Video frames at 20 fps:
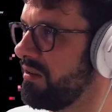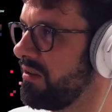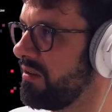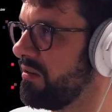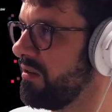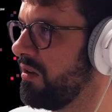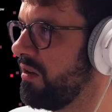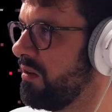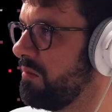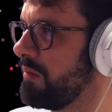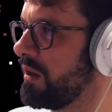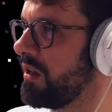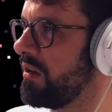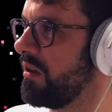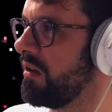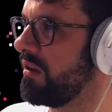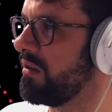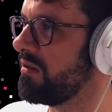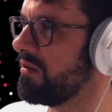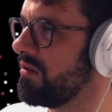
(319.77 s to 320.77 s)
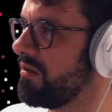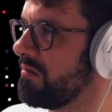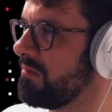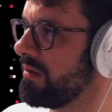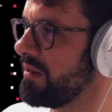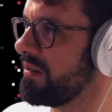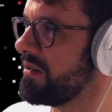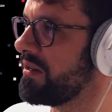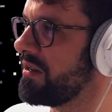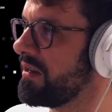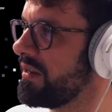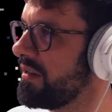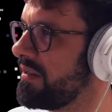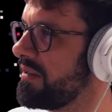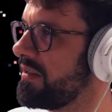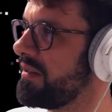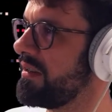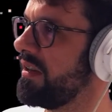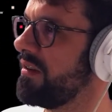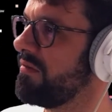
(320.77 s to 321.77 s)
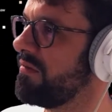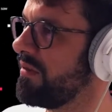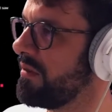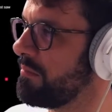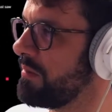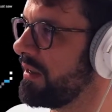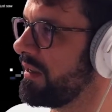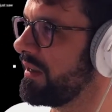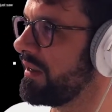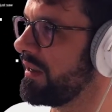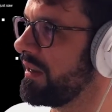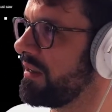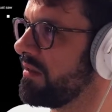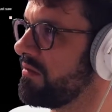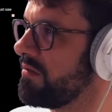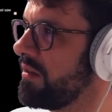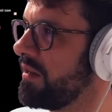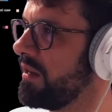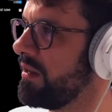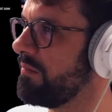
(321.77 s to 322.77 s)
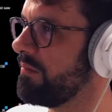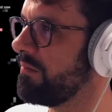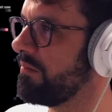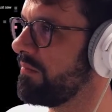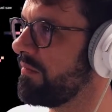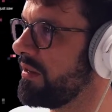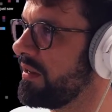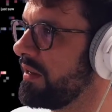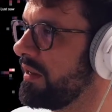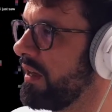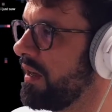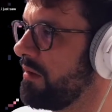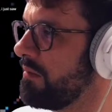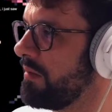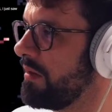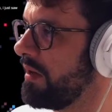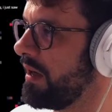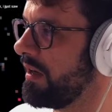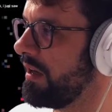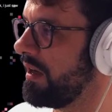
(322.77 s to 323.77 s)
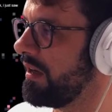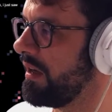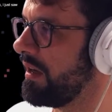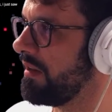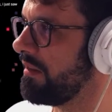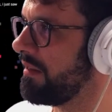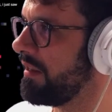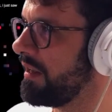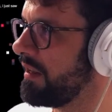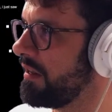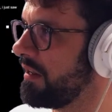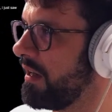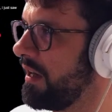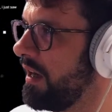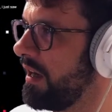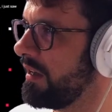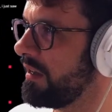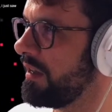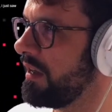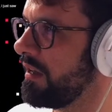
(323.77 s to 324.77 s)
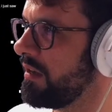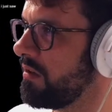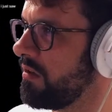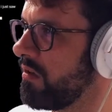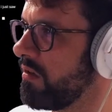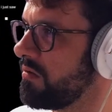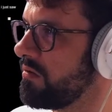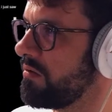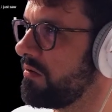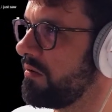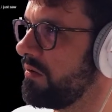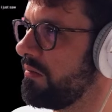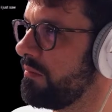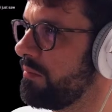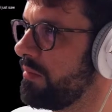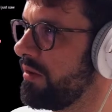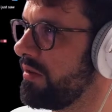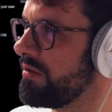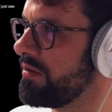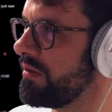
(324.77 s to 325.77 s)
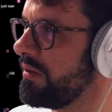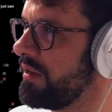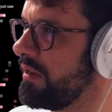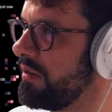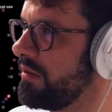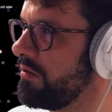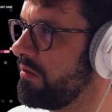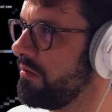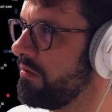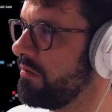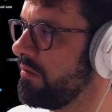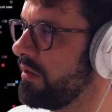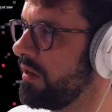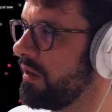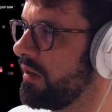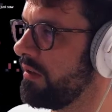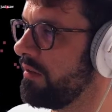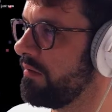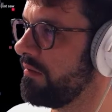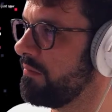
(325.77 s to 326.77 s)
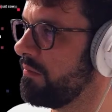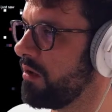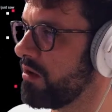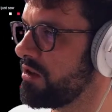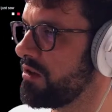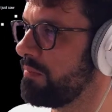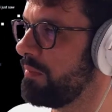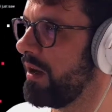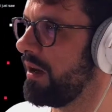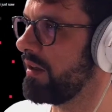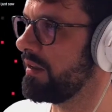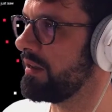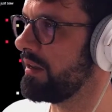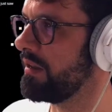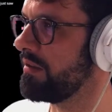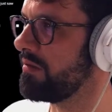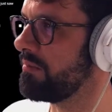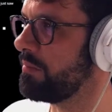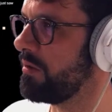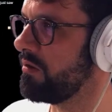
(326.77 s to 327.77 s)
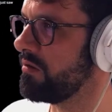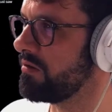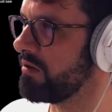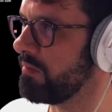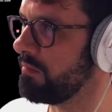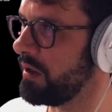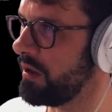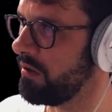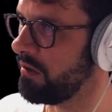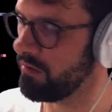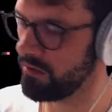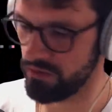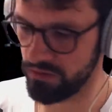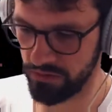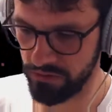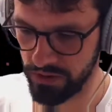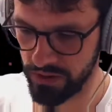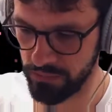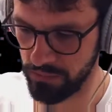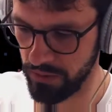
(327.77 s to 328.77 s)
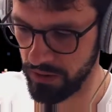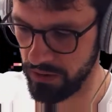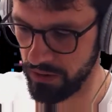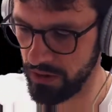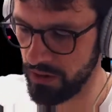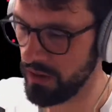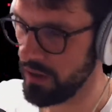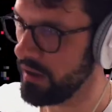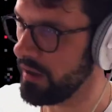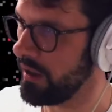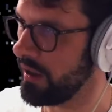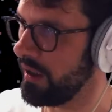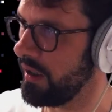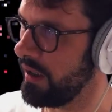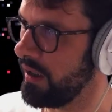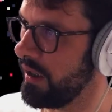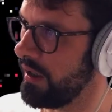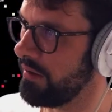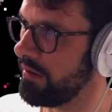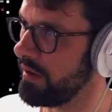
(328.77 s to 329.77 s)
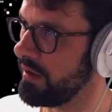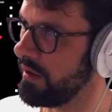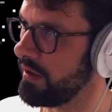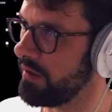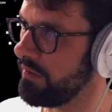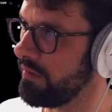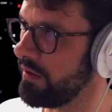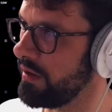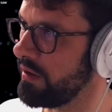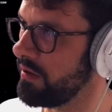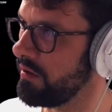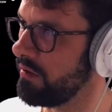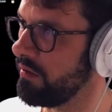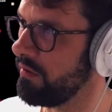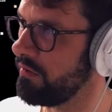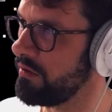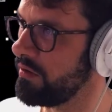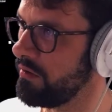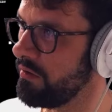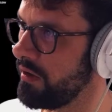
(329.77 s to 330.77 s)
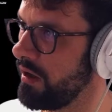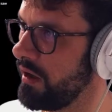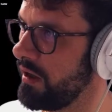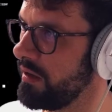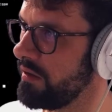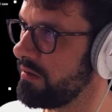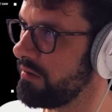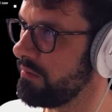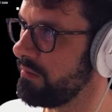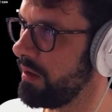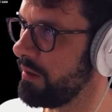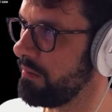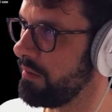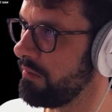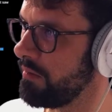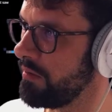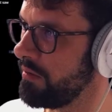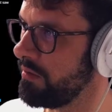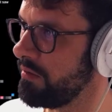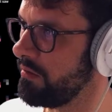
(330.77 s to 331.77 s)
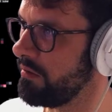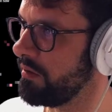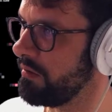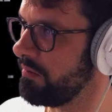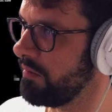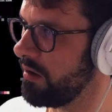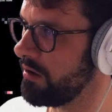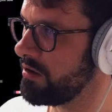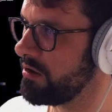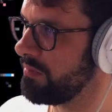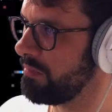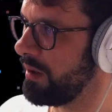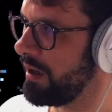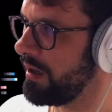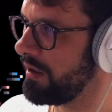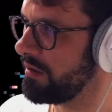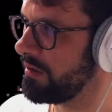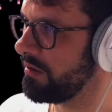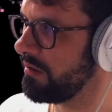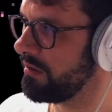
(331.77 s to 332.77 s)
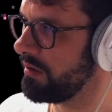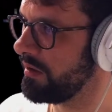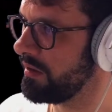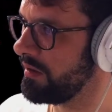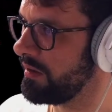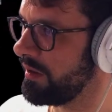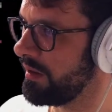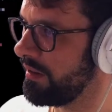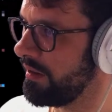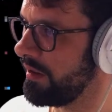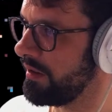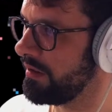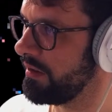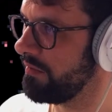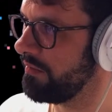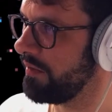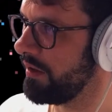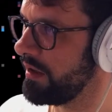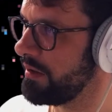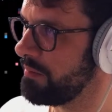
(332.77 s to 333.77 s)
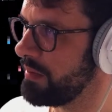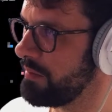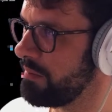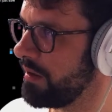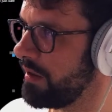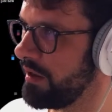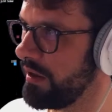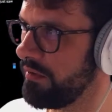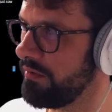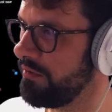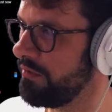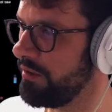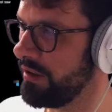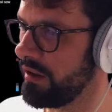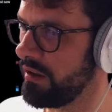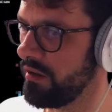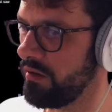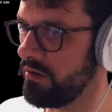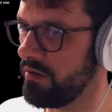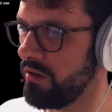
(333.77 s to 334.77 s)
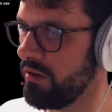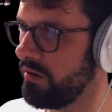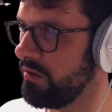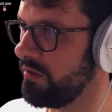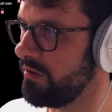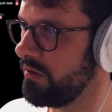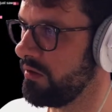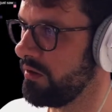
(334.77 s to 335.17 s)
Oh my god, so much stuff happening again. Yeah, I think I cannot personally do a watch party, I suppose, on my own stream, but I think like if any of you guys maybe want to do a watch party on it and then invite people, I haven't figured out how